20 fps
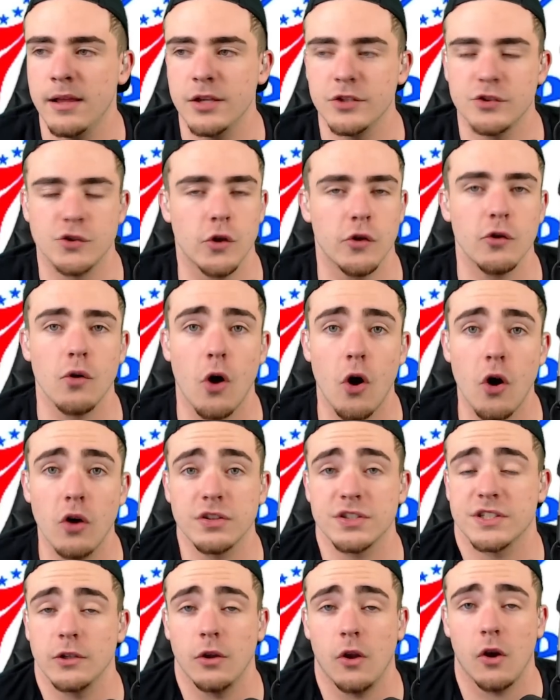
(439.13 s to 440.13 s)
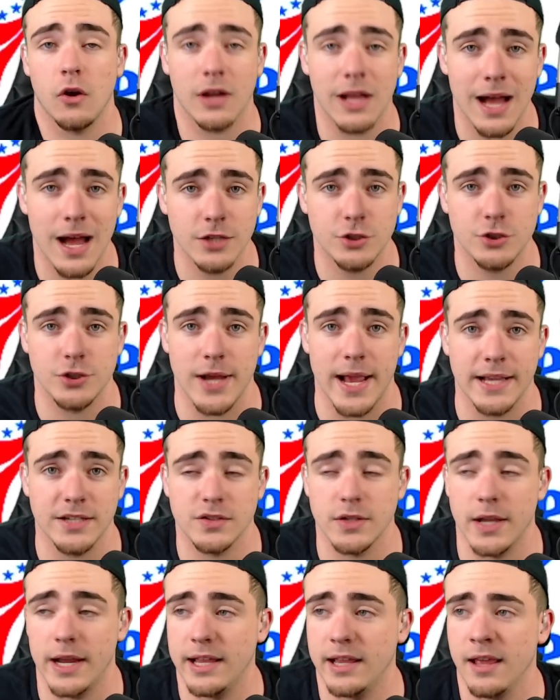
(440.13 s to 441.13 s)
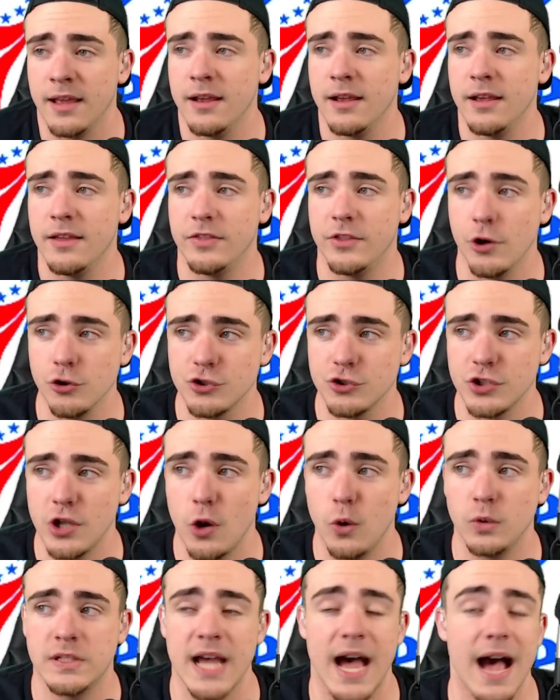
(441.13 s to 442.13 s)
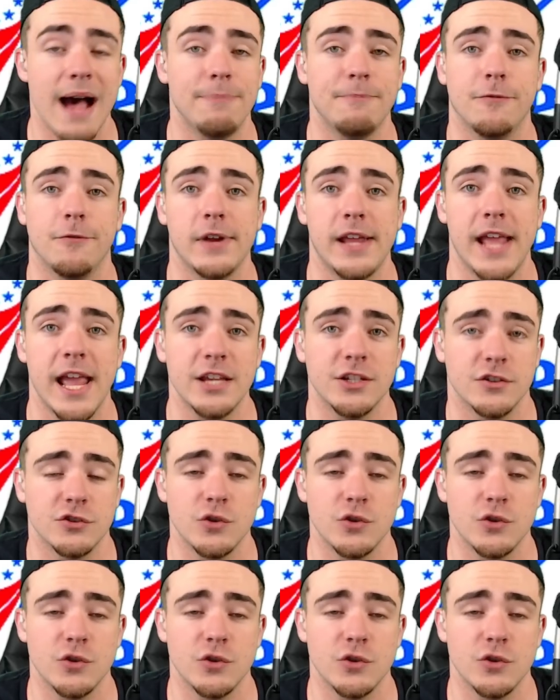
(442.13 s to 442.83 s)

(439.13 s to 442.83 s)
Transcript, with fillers: So they're all still on contracts. Like there's no top free agent.